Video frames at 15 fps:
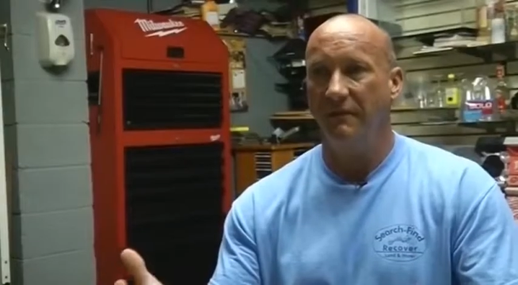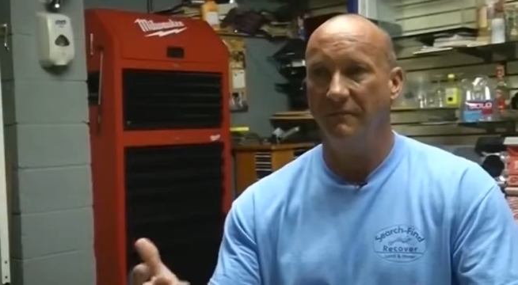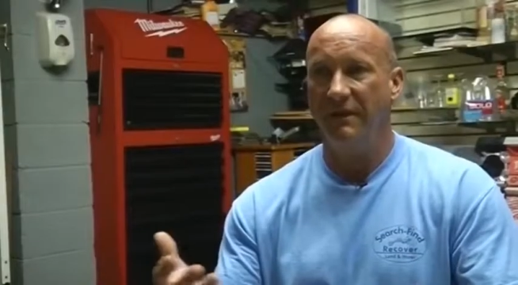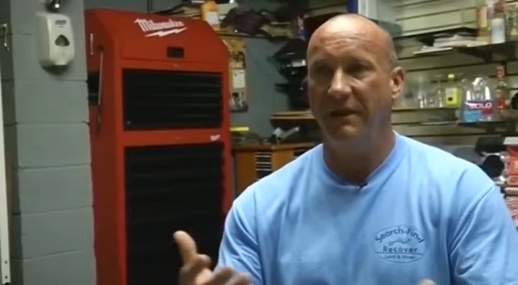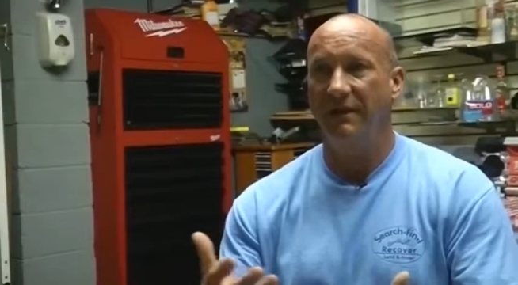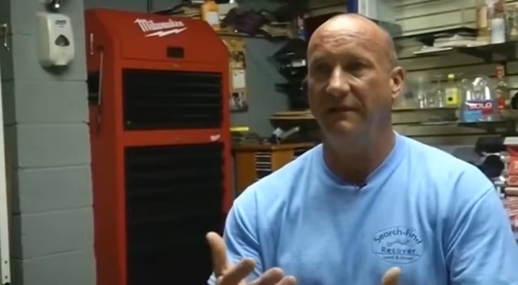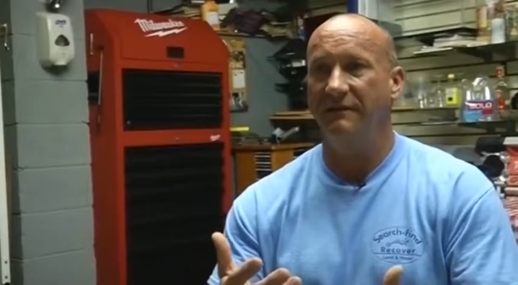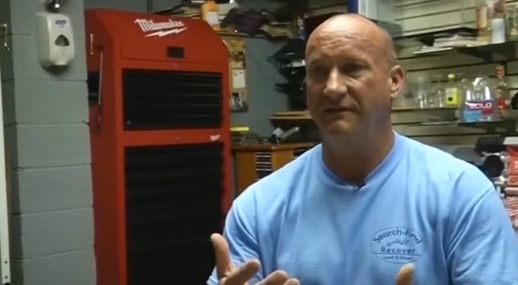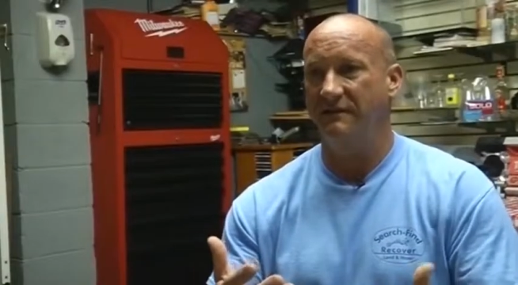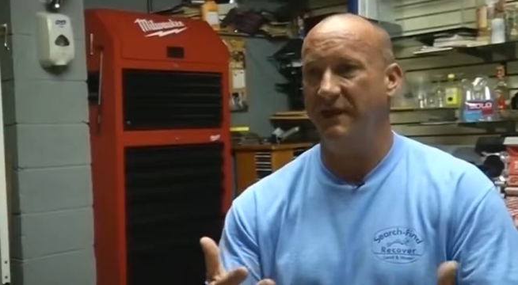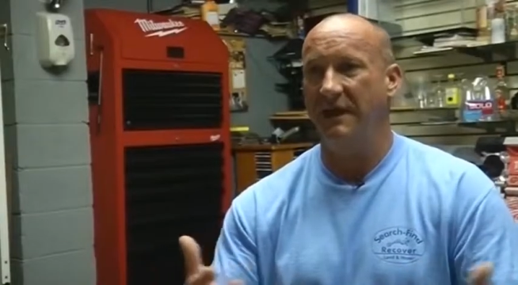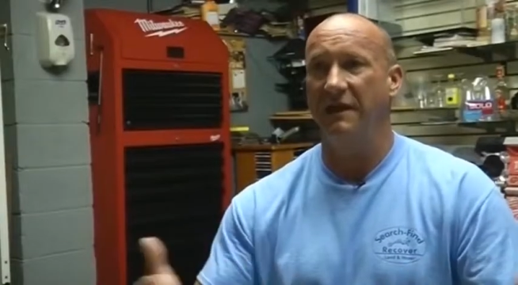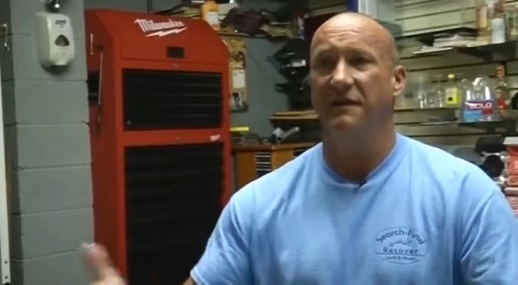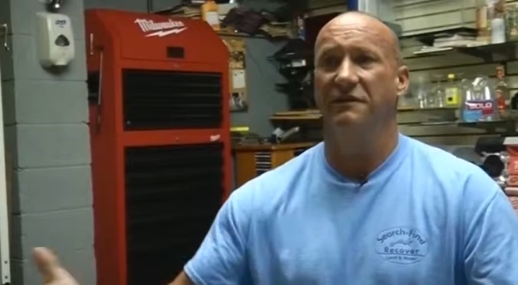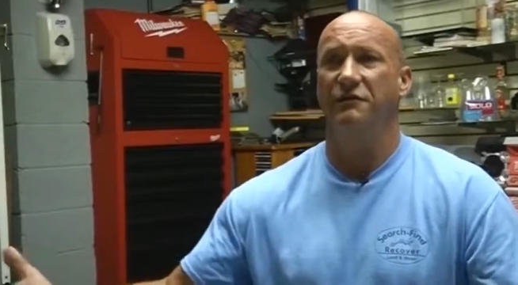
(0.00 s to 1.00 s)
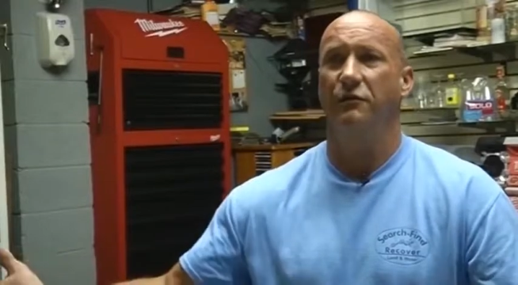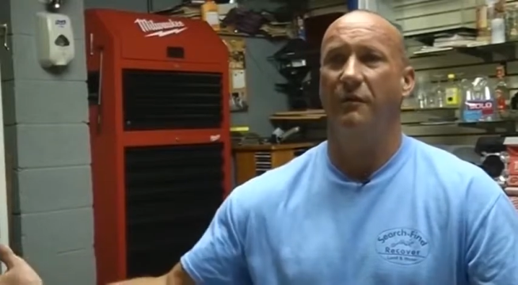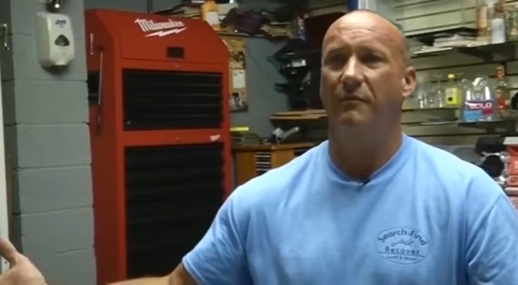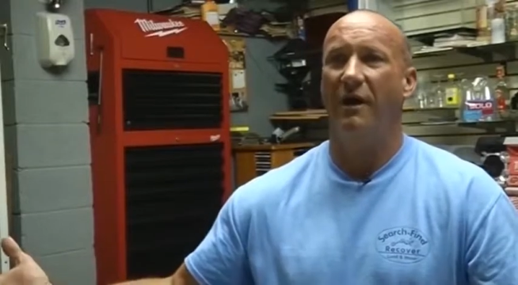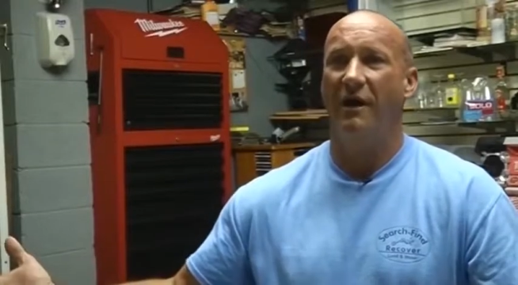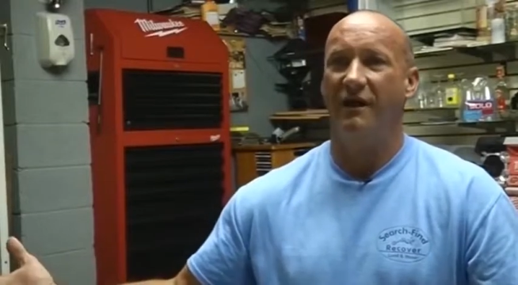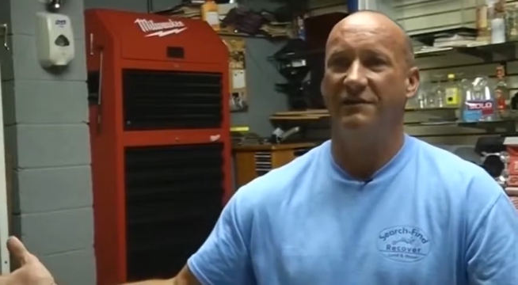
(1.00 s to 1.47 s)
than me taking it to a
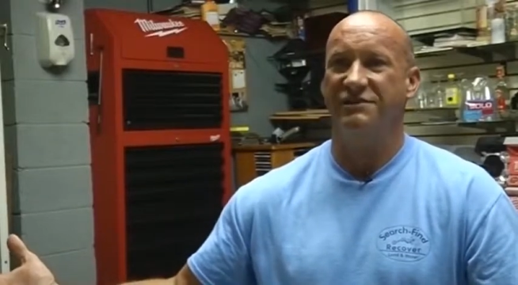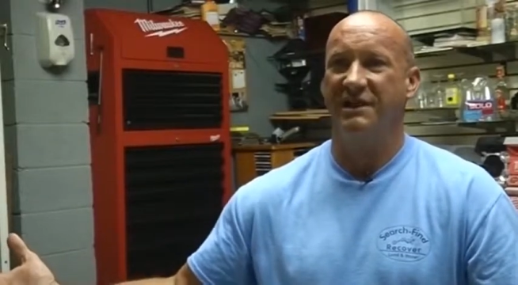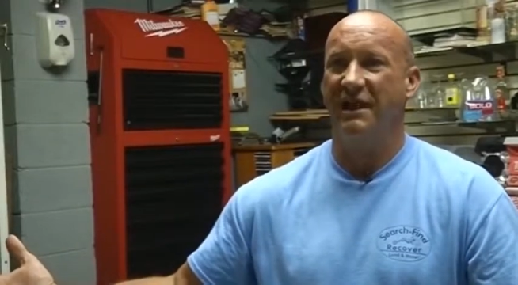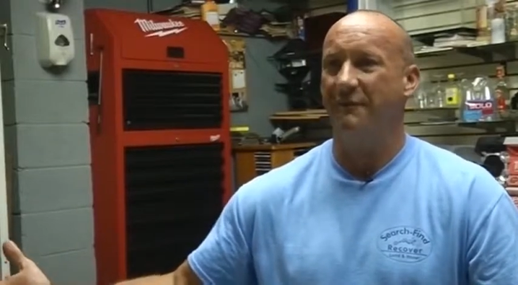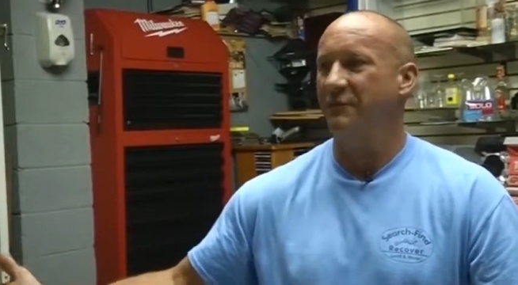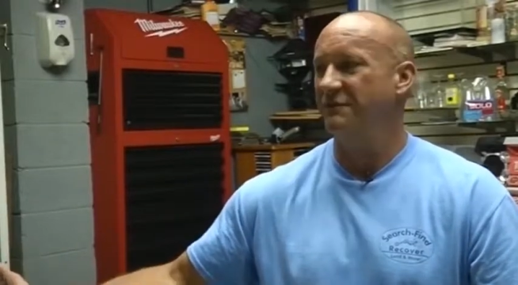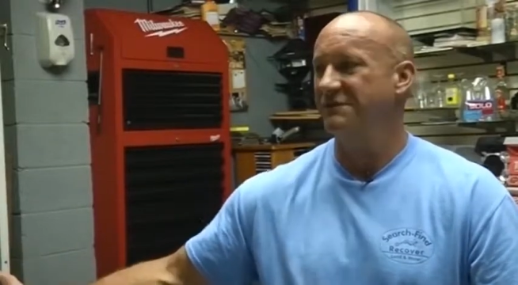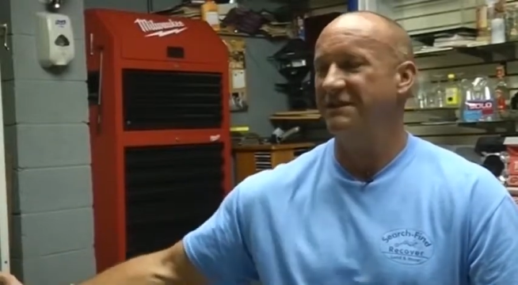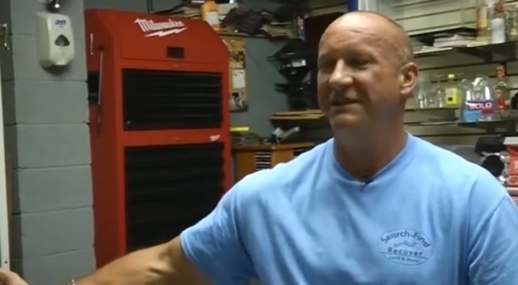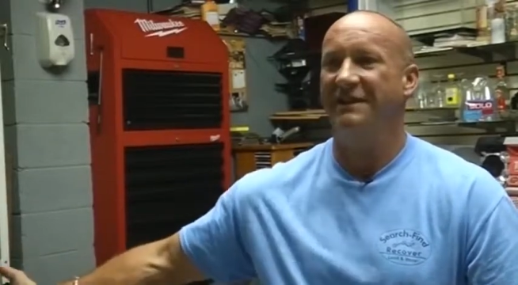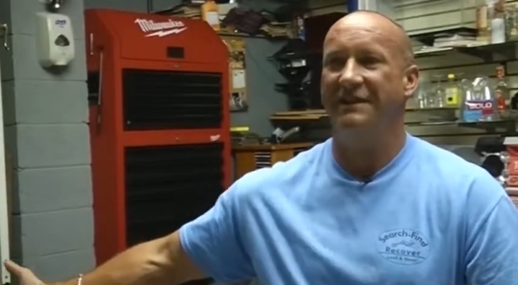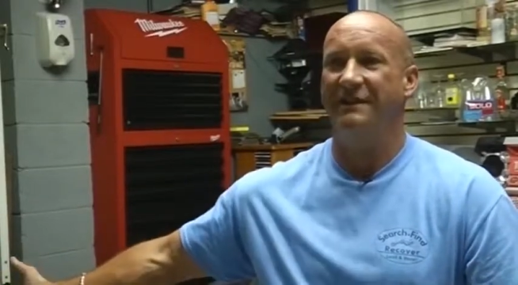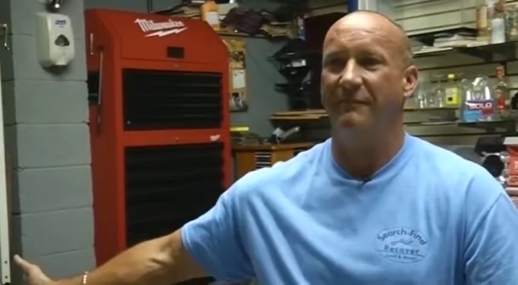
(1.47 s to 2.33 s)
pawn shop or sitting